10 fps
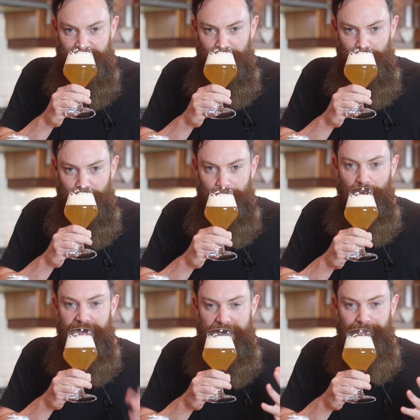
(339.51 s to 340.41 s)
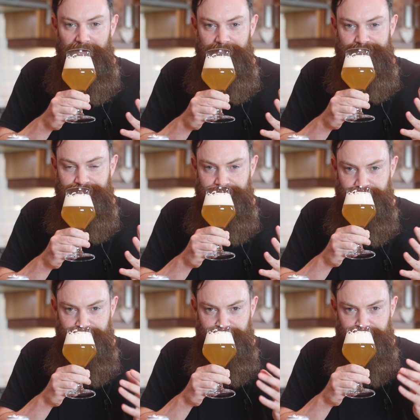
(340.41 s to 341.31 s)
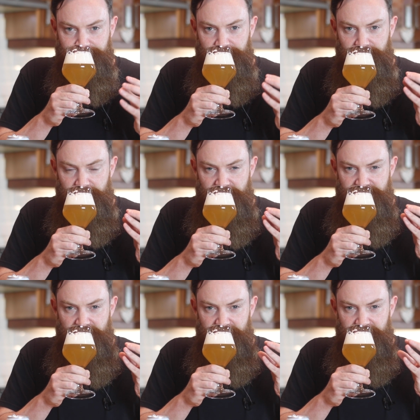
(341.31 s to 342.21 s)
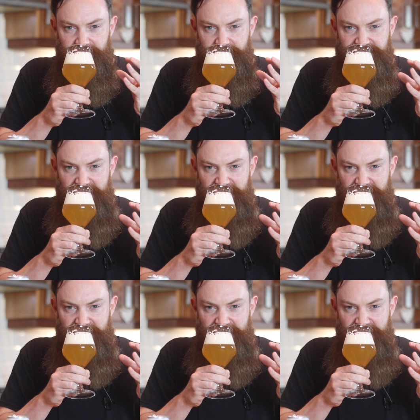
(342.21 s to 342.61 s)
oh, pineapple. There's